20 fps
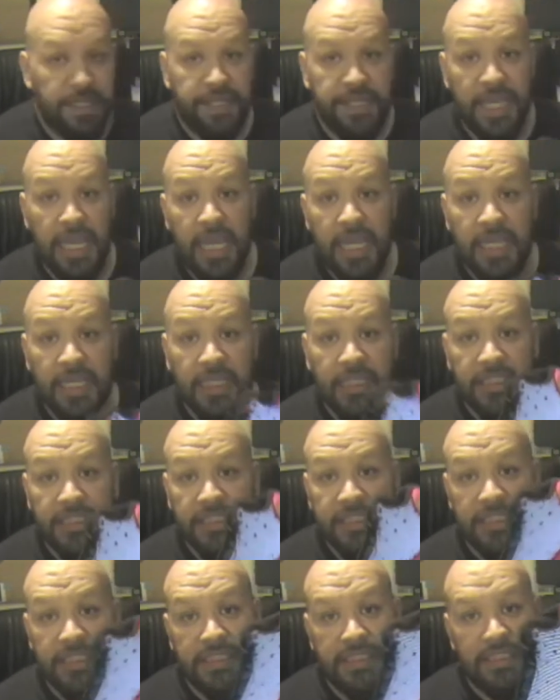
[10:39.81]

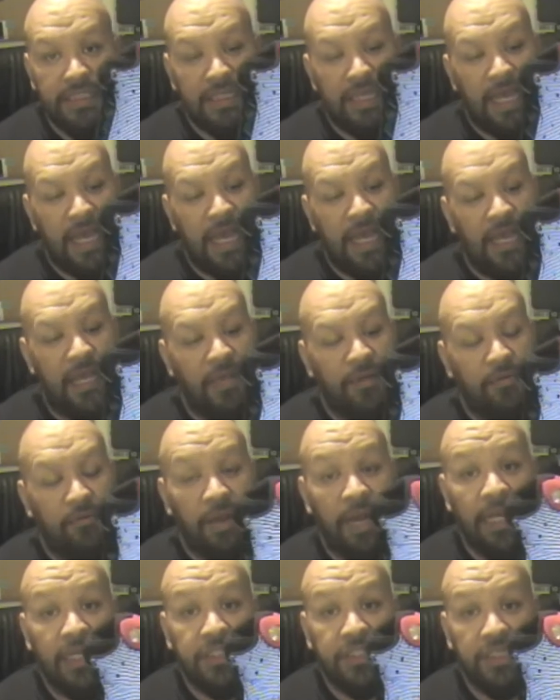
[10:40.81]
These
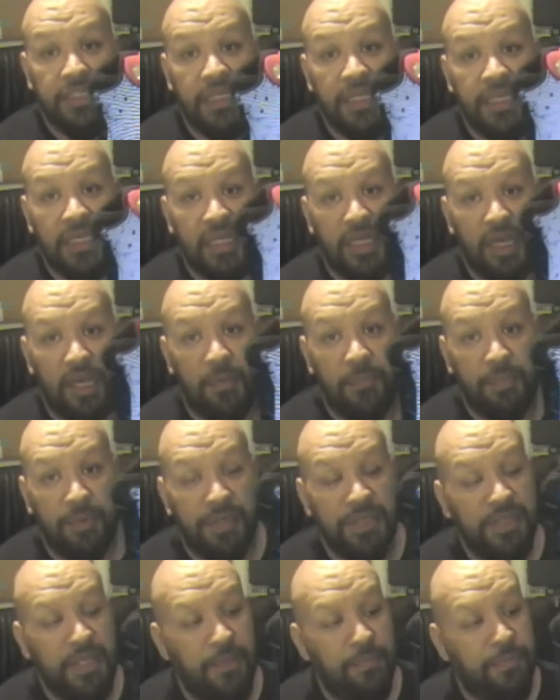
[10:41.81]
were actually a
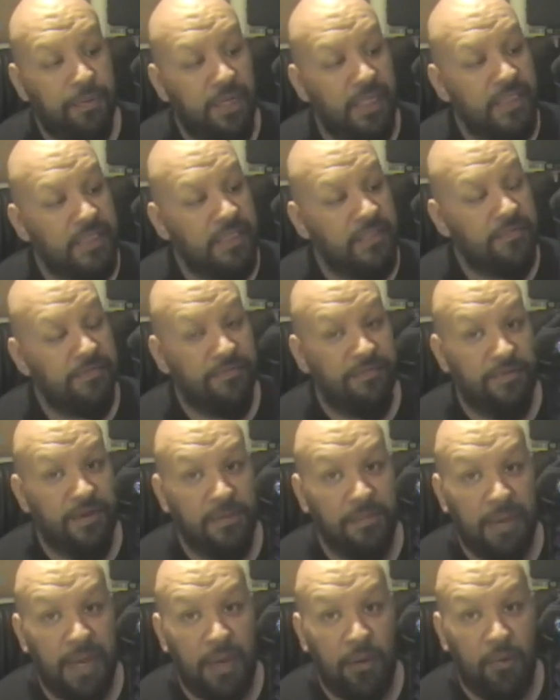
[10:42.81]
birthday present
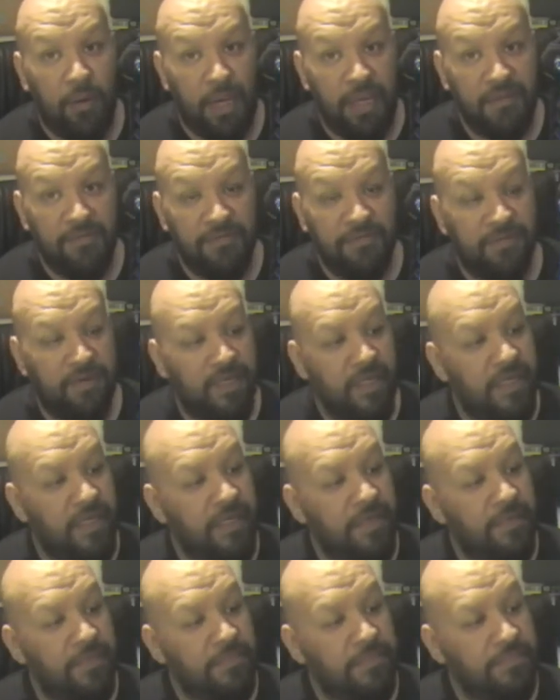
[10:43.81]
from my wife.
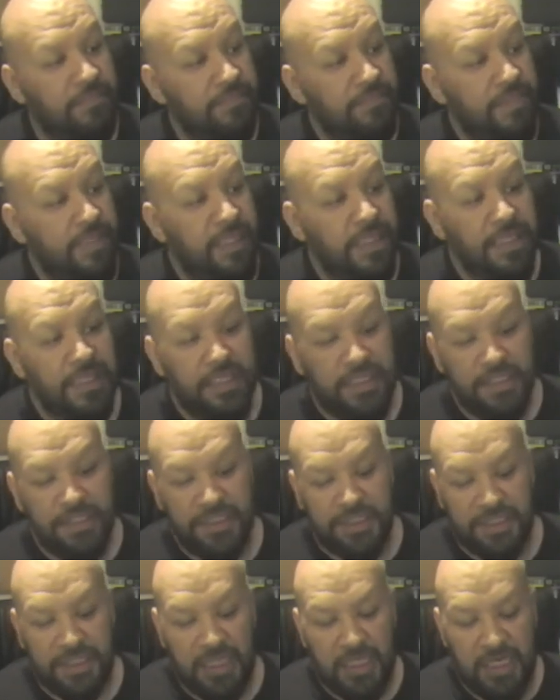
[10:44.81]

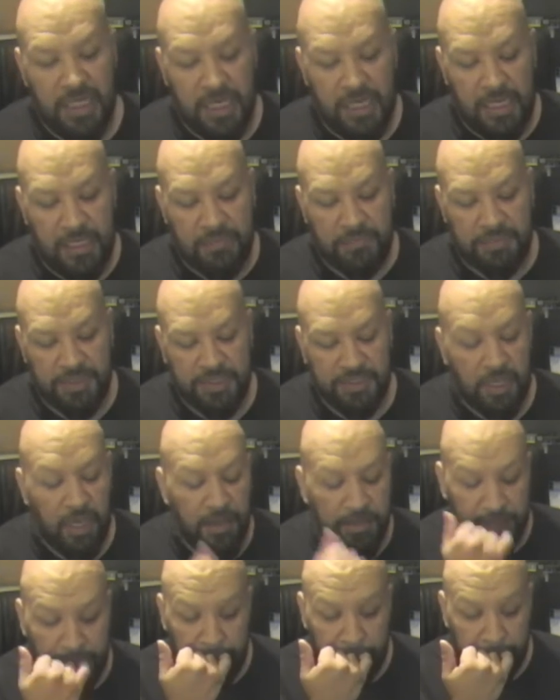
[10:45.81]
She
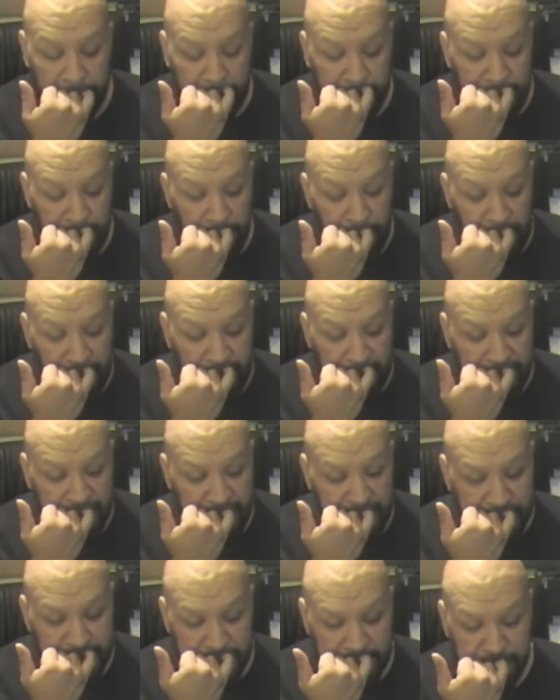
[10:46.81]
saw that I really wanted
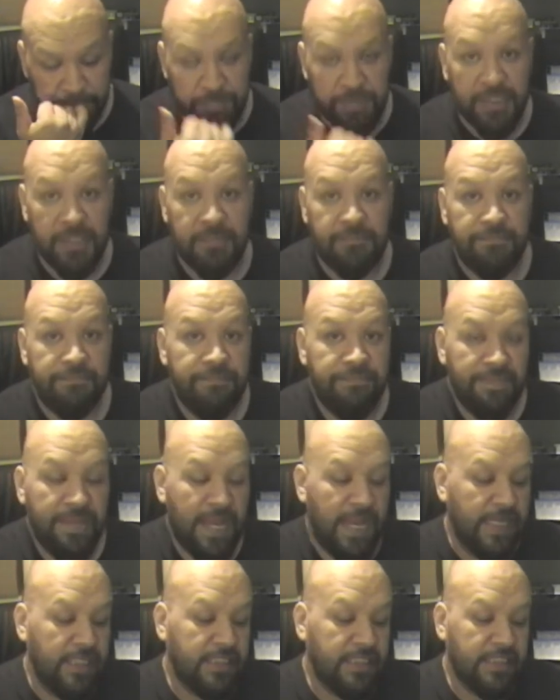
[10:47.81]
these, but
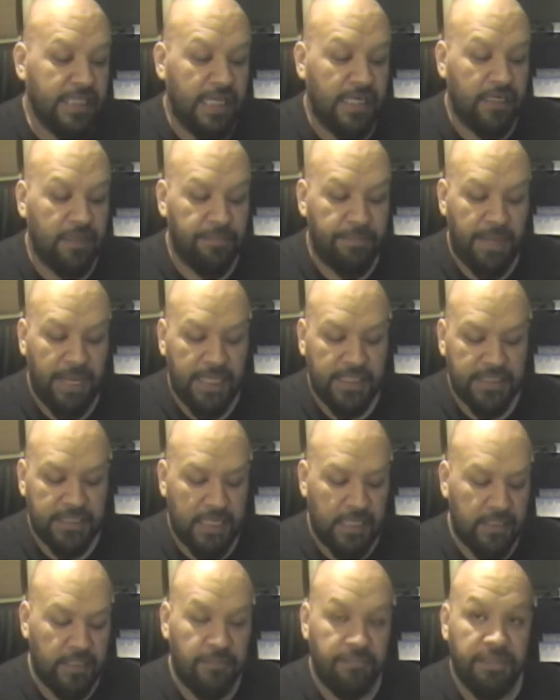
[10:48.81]
I decided to pass
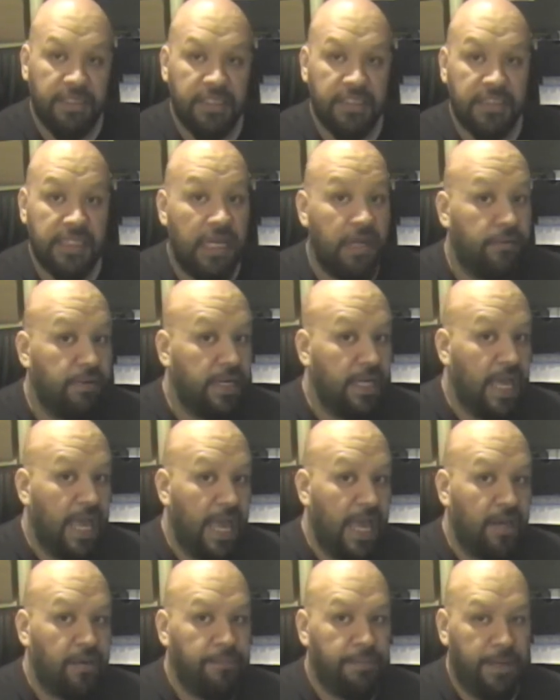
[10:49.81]
on them because I already
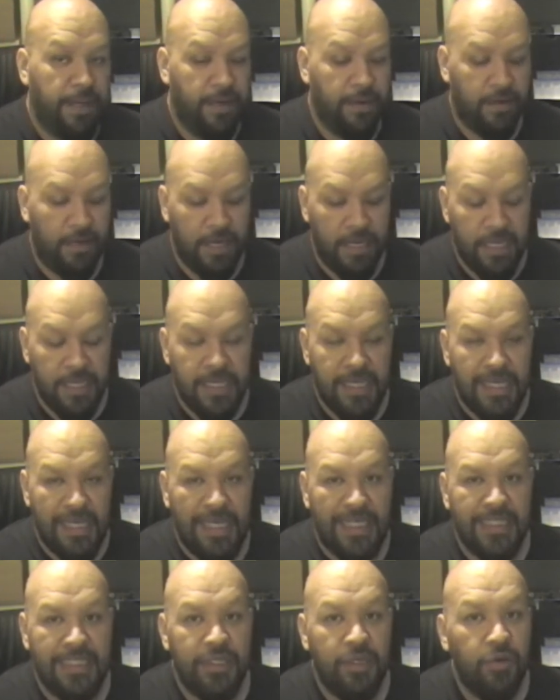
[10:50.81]
had a pair.
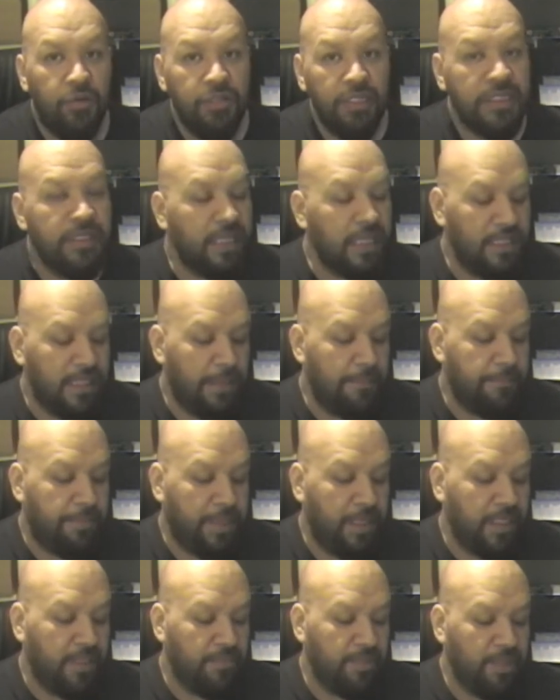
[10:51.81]
And the only thing that
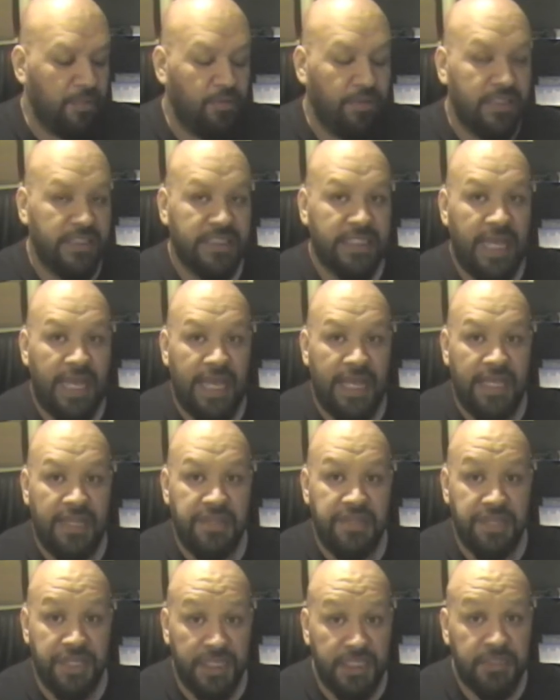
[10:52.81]
bugged me was that
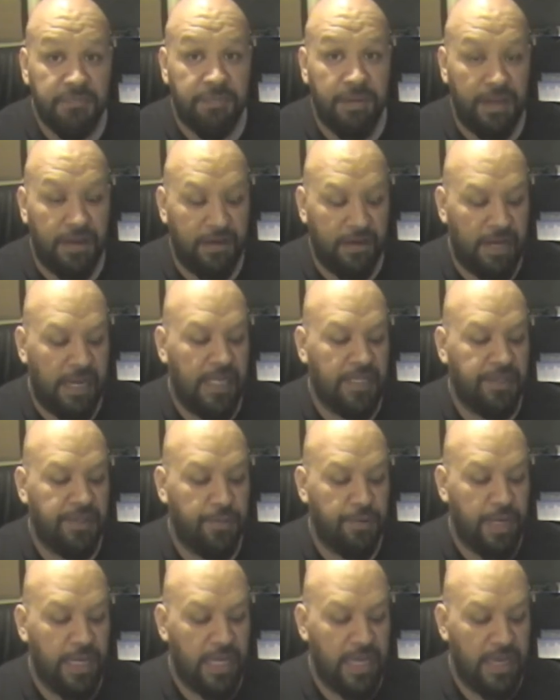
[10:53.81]
this pair had
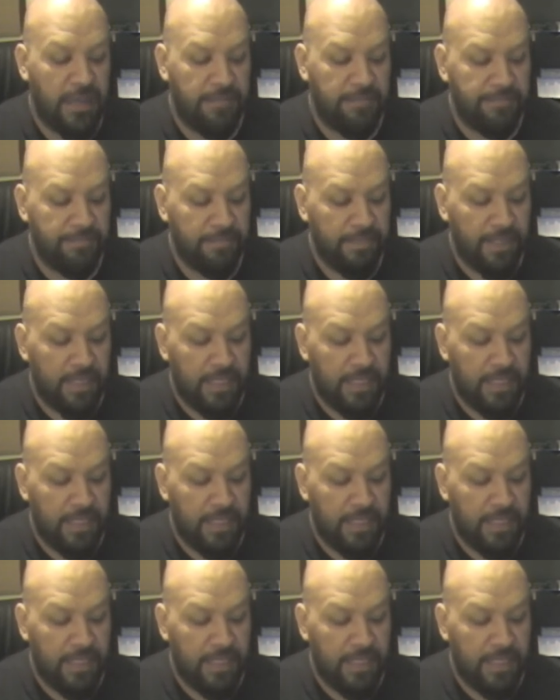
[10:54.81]
3M.